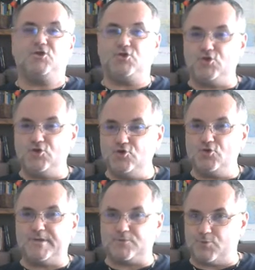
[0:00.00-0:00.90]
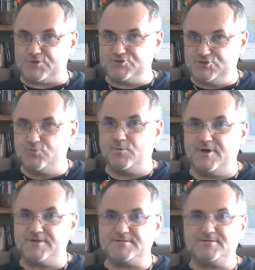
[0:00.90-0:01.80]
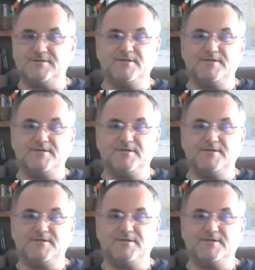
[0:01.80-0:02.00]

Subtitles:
you and what you want,